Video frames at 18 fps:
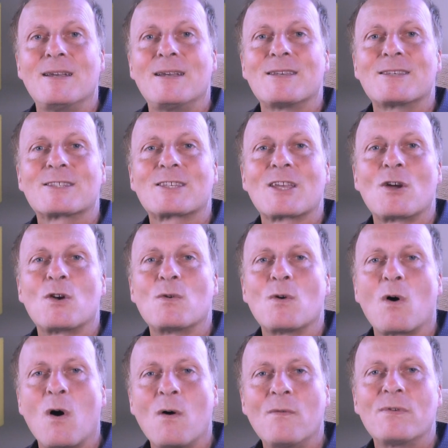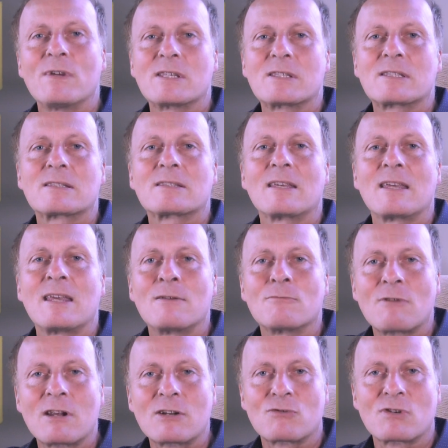So obvious
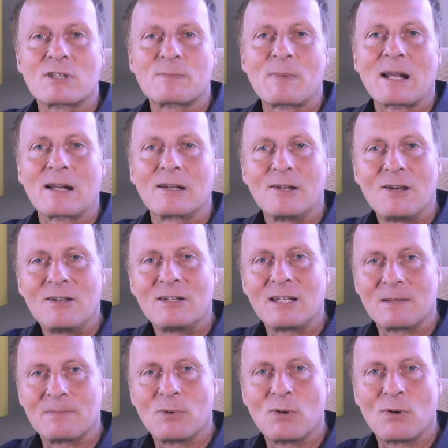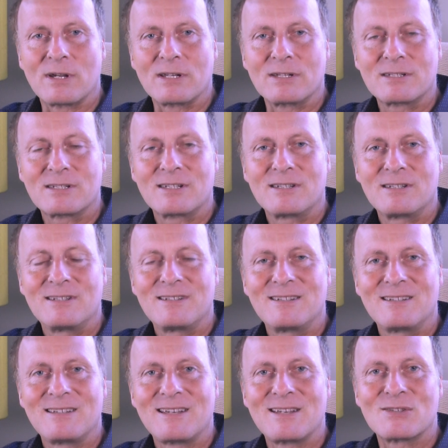in retrospect learning point
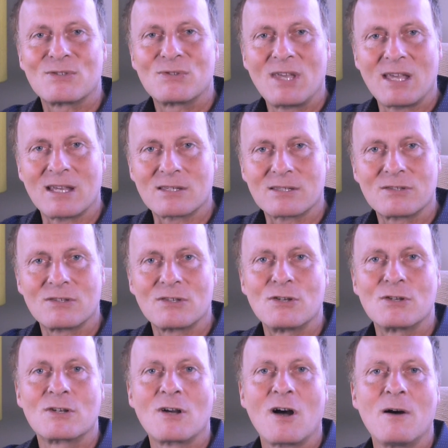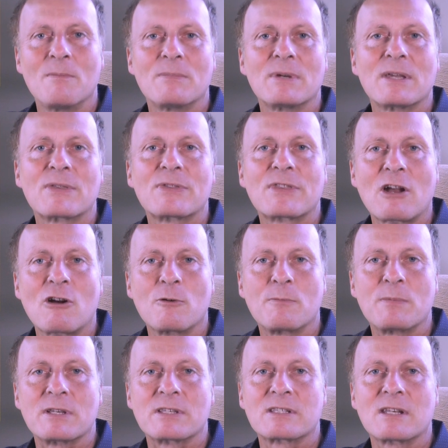is this, that you can't be a
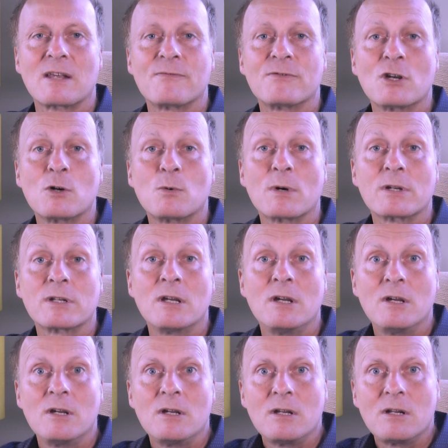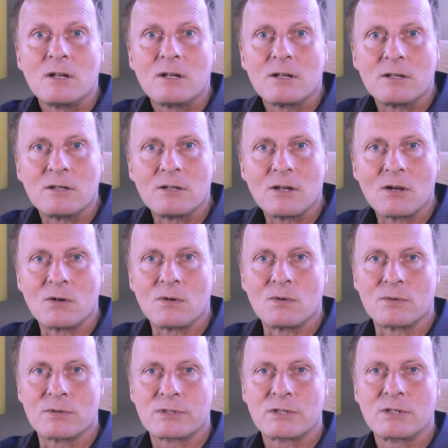therapist if no one
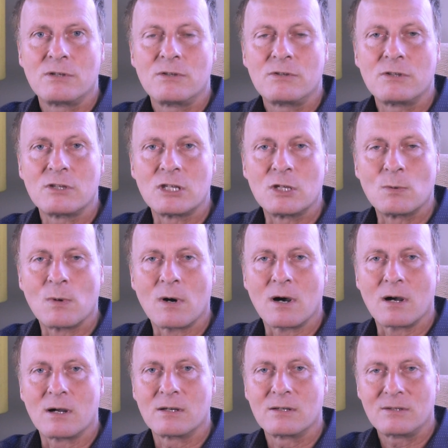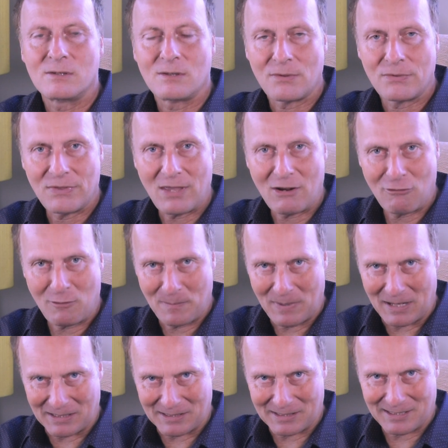knows that you are
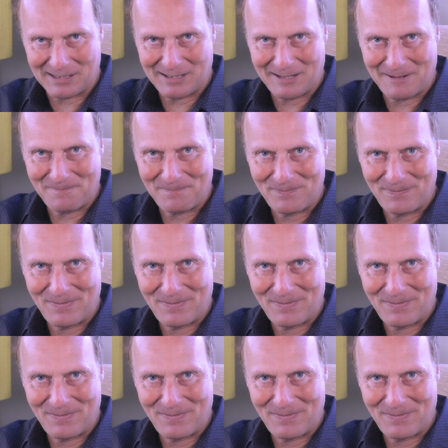therapist.